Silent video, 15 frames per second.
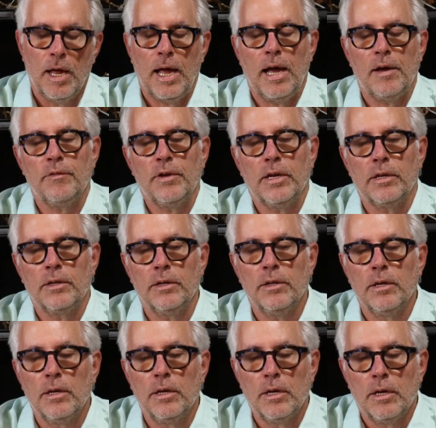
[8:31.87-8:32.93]
having
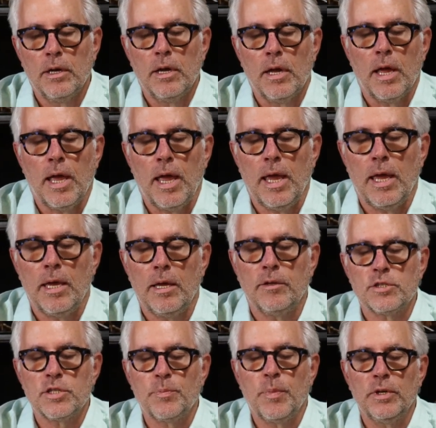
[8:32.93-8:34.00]
a
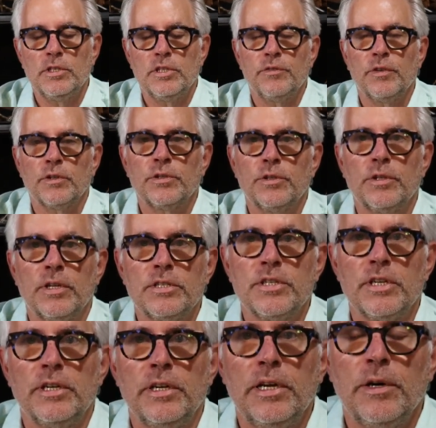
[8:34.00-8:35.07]
sponge filter that's
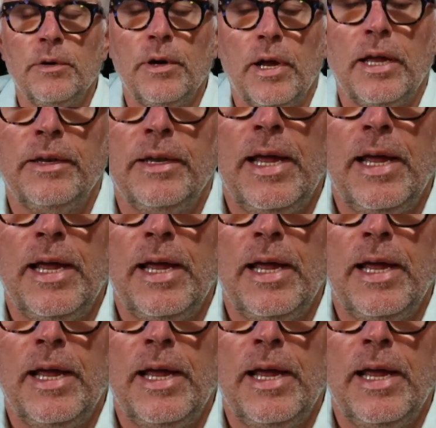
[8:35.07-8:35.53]
in here, and